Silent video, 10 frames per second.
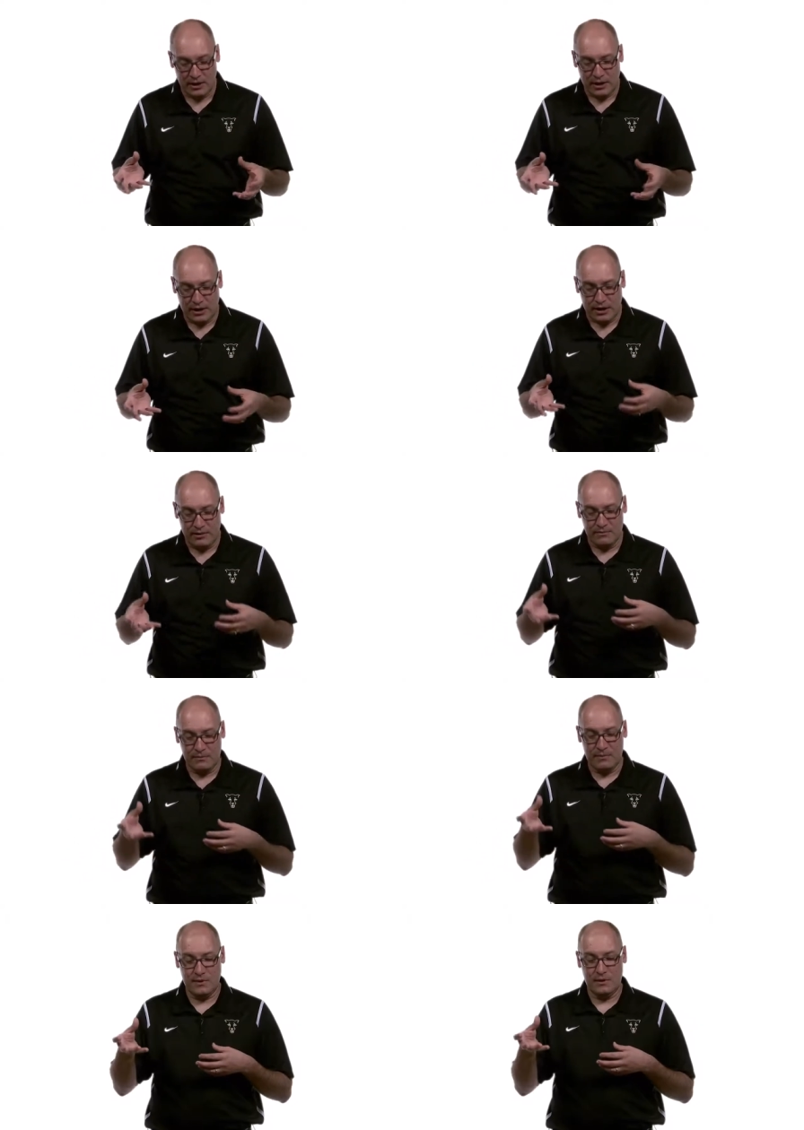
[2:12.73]

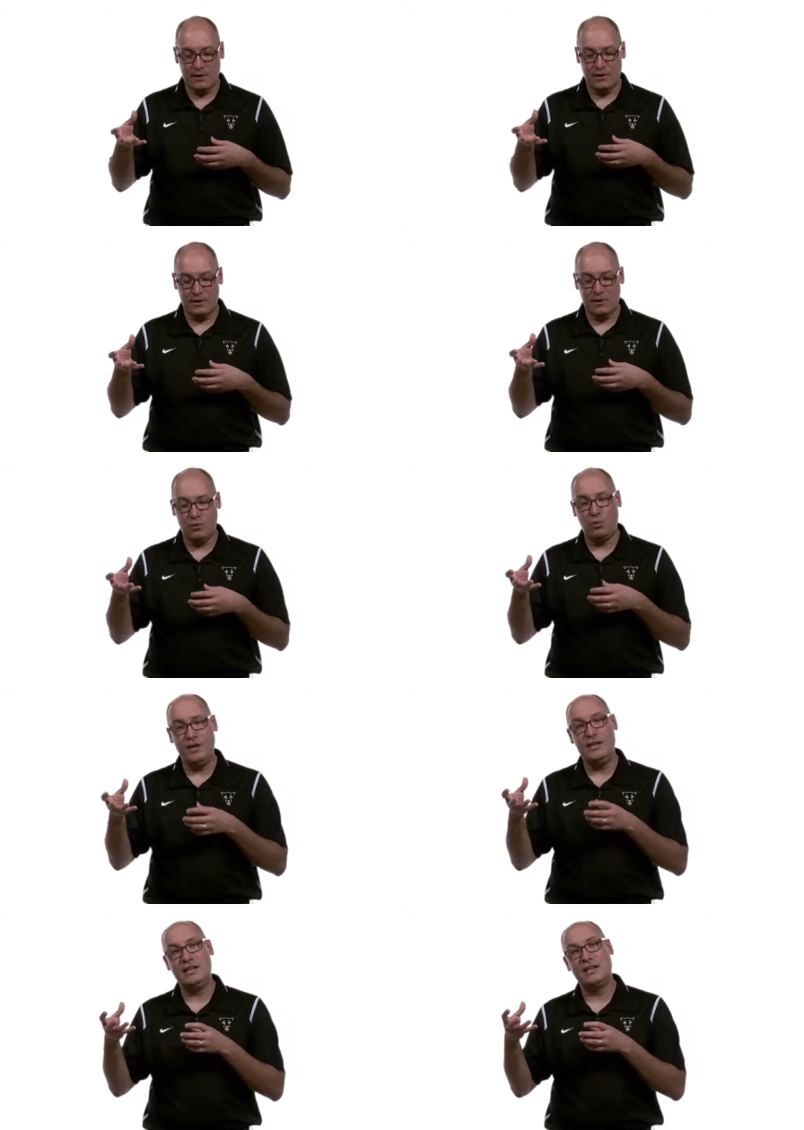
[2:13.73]
We
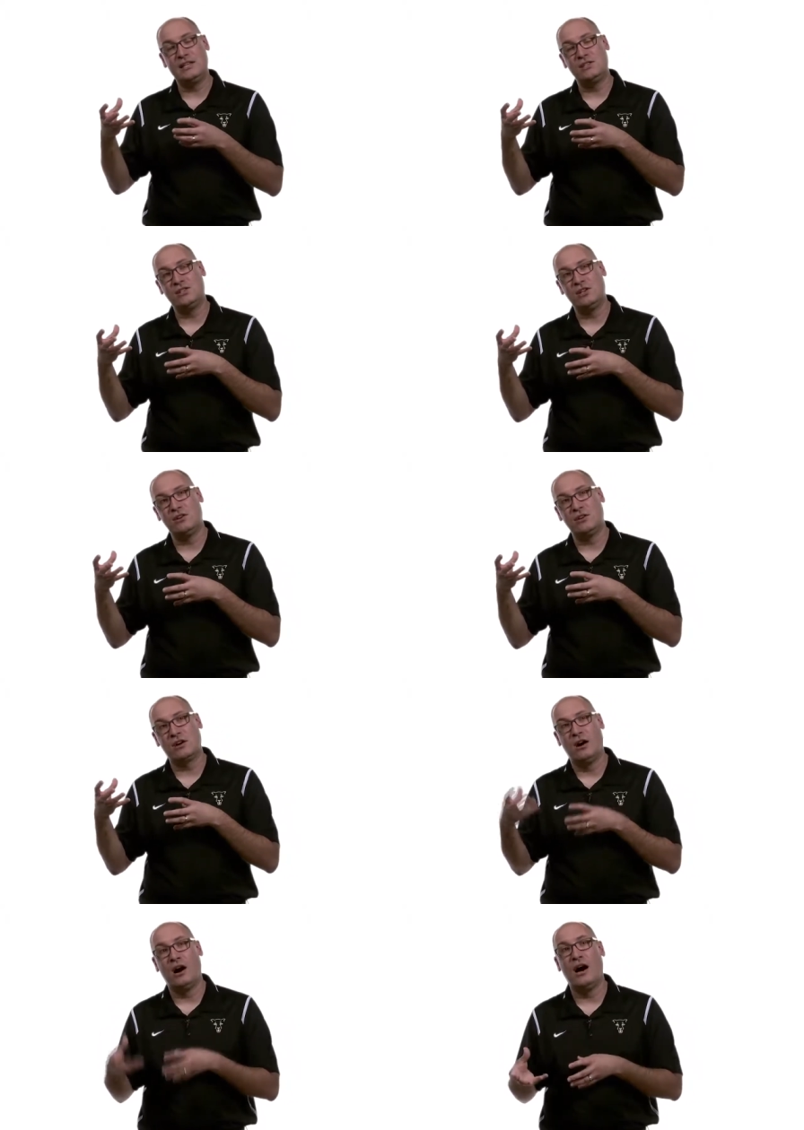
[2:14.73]
need to consider
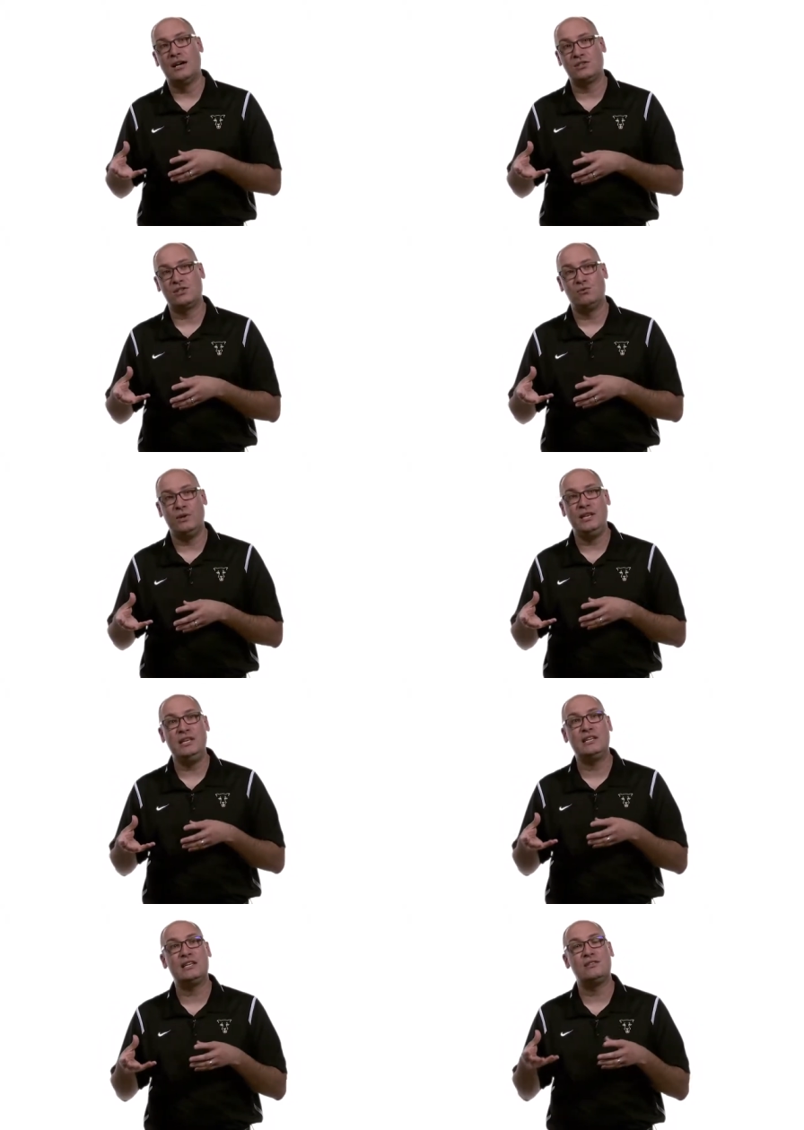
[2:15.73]
cost. We
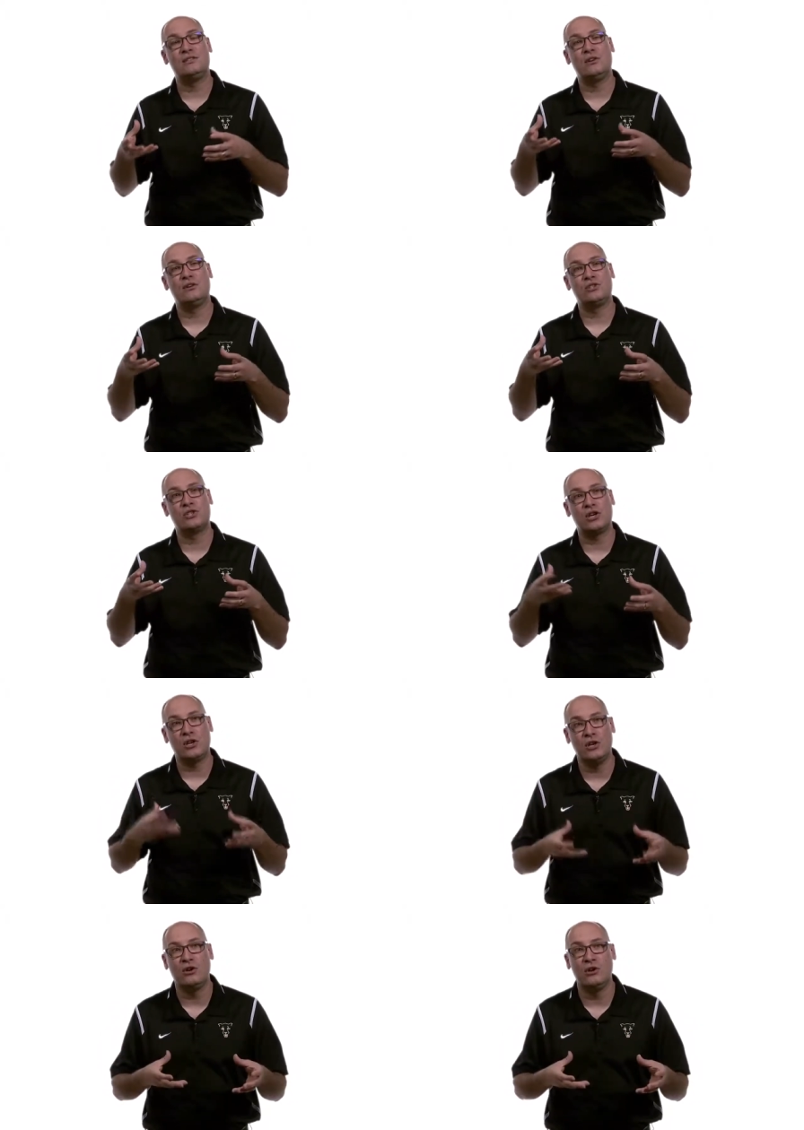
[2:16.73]
need to consider
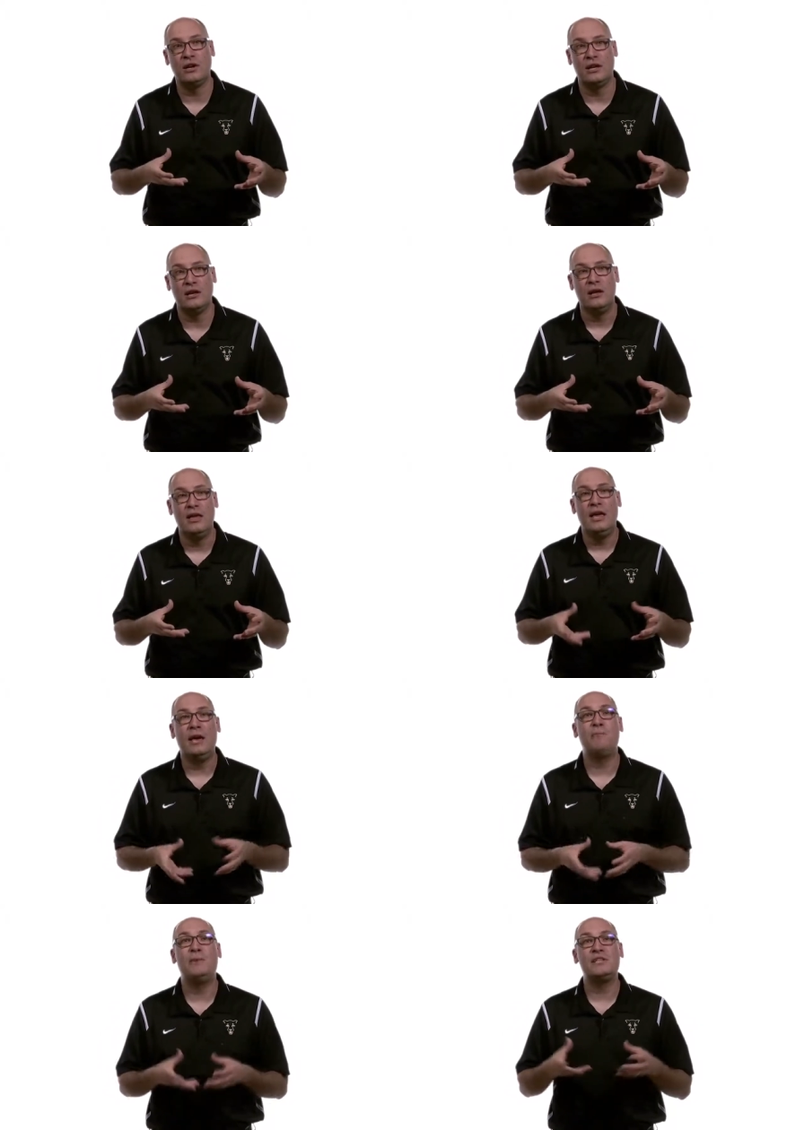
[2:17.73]
security
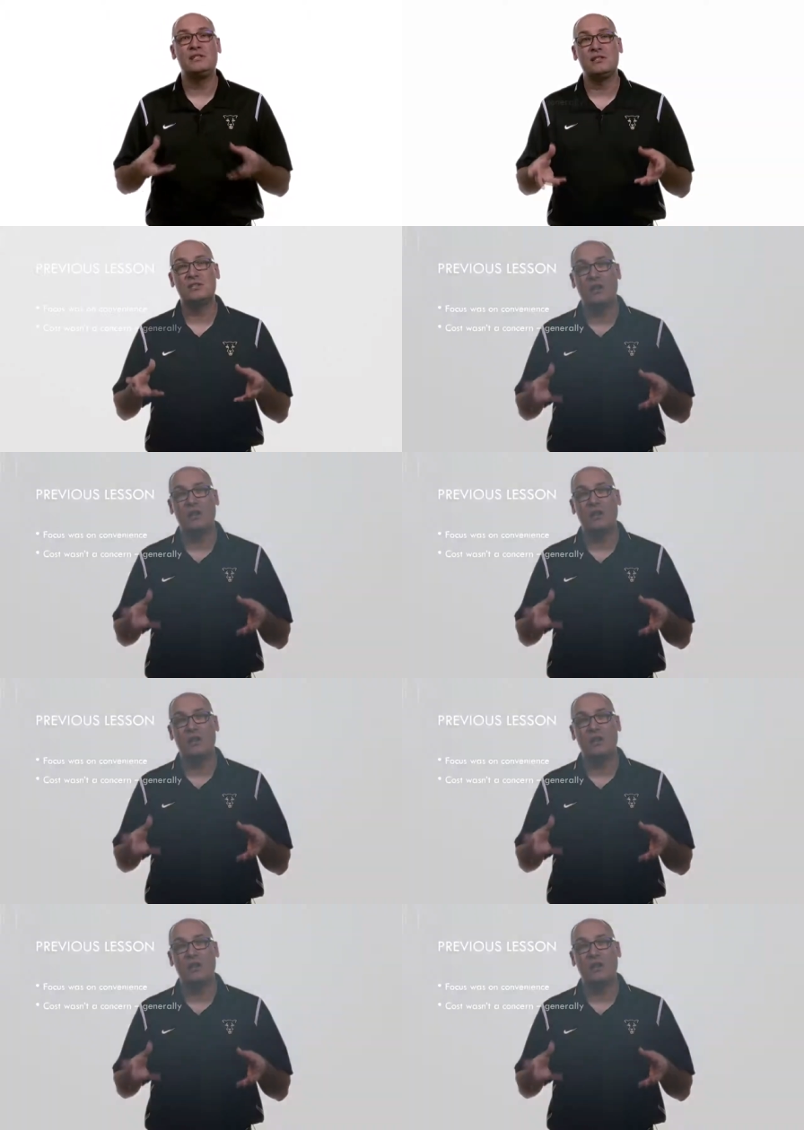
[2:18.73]
and business